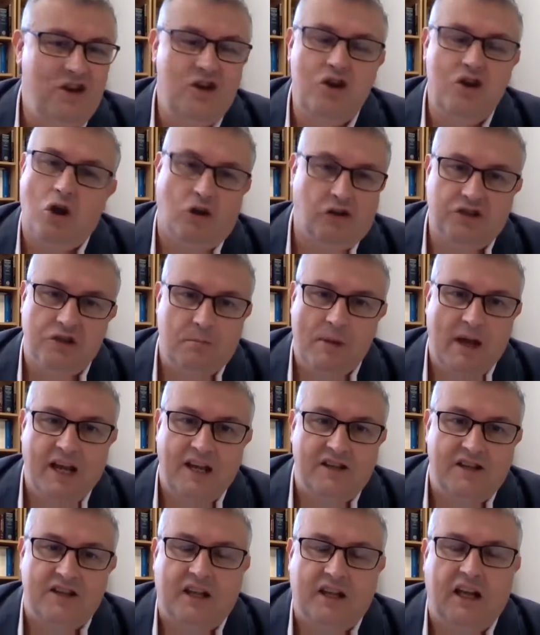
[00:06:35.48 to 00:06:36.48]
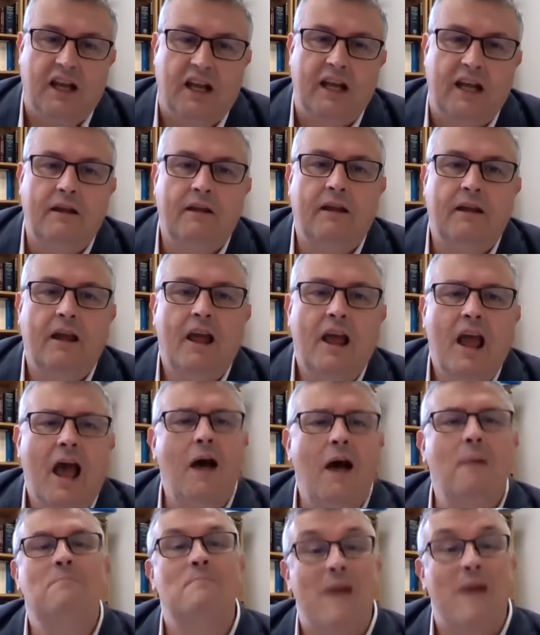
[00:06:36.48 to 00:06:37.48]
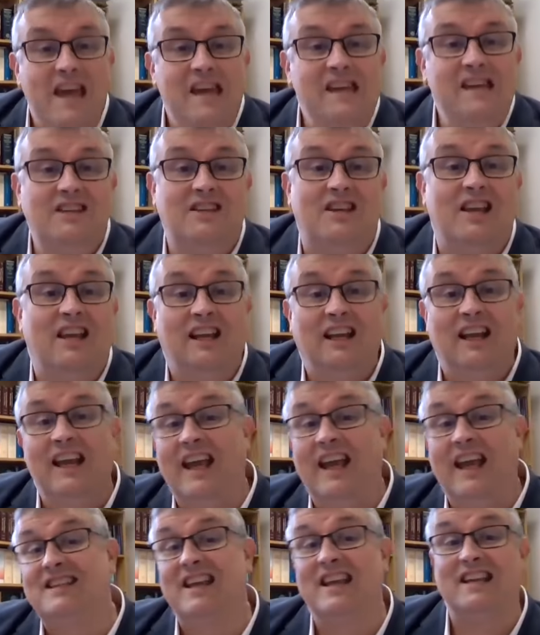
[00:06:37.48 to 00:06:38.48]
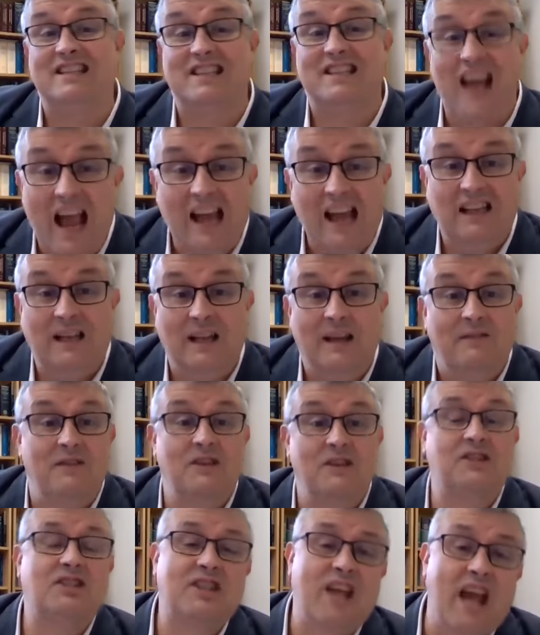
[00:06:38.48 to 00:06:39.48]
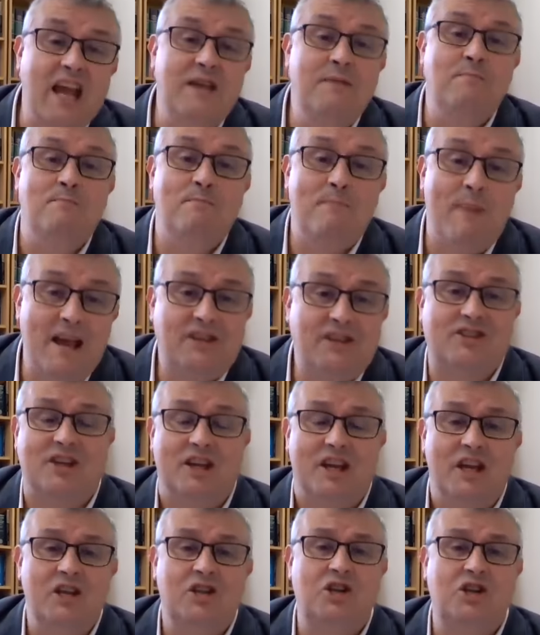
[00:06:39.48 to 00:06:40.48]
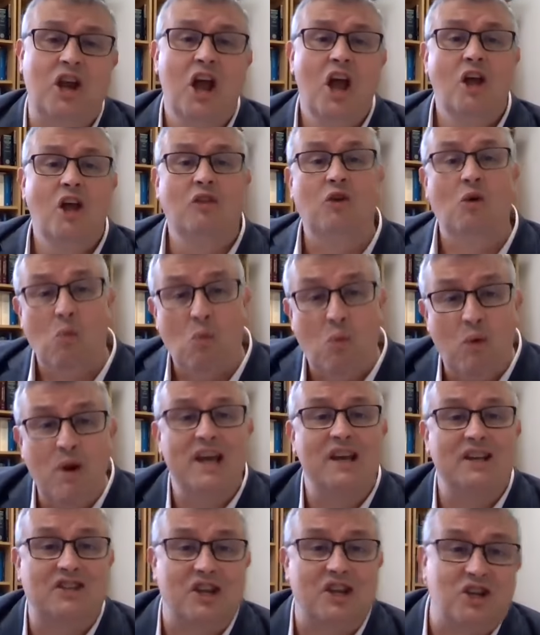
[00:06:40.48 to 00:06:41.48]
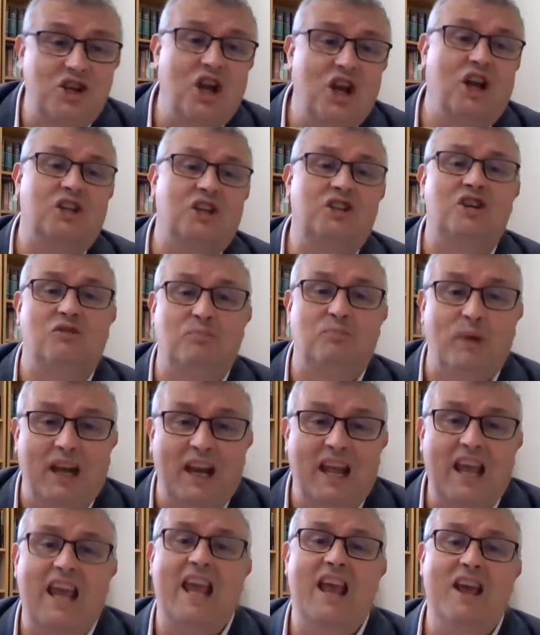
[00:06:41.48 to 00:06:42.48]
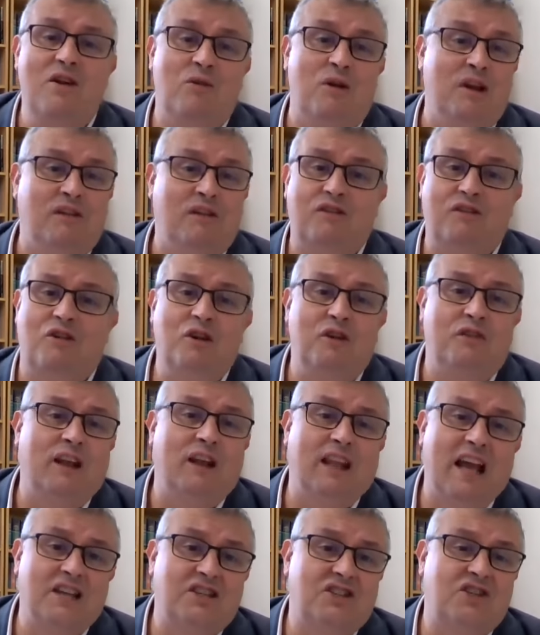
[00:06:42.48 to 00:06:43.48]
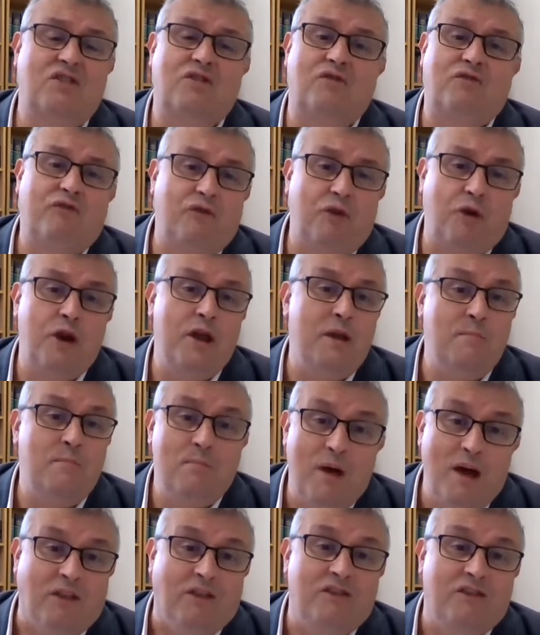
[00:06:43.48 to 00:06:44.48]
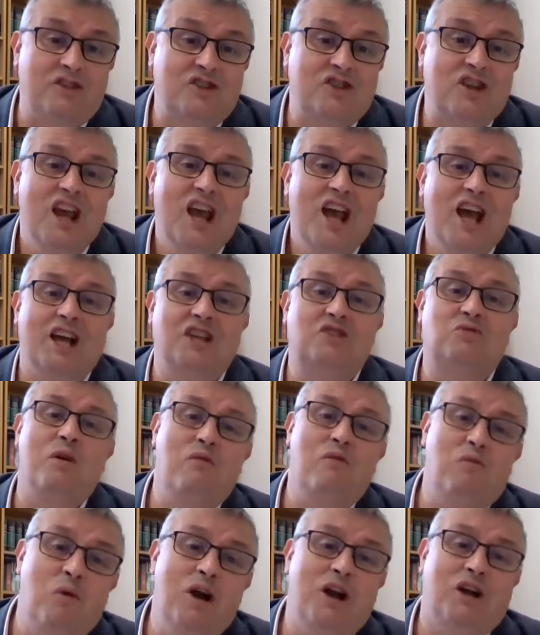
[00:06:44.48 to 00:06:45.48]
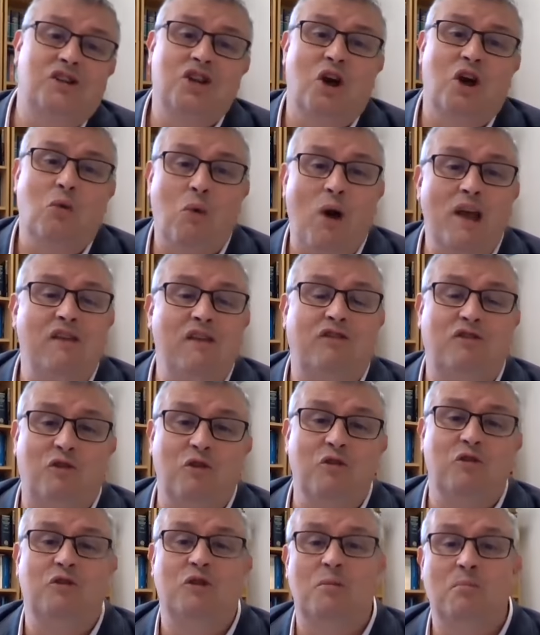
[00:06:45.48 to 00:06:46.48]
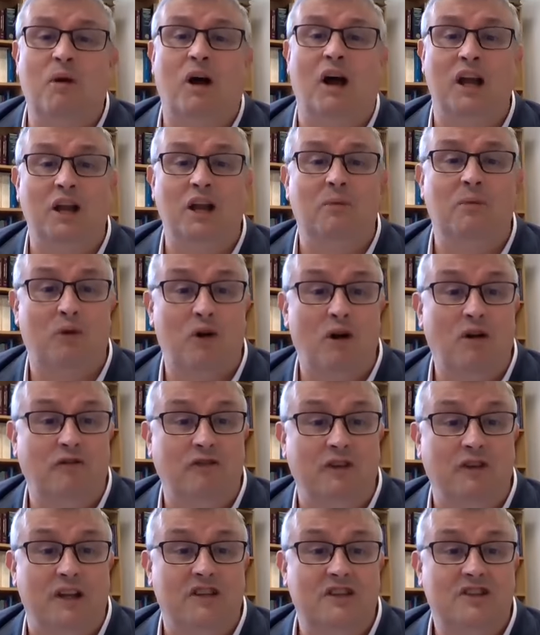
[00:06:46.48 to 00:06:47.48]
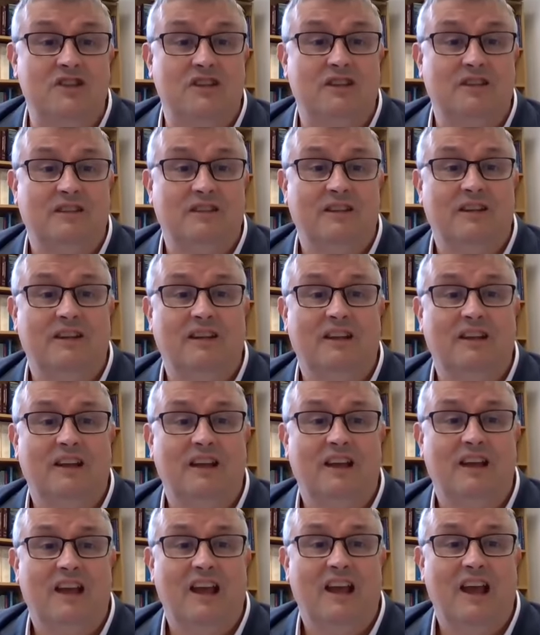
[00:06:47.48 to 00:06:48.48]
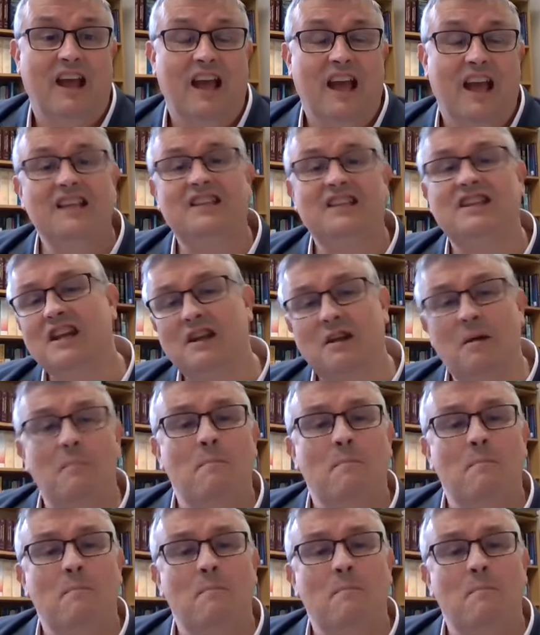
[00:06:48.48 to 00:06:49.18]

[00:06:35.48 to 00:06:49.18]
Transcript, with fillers: not amazingly, Amazingly, it's exactly the same message that we as a church have been hearing through the last three months as we've worked our way through the minor prophets. Isn't it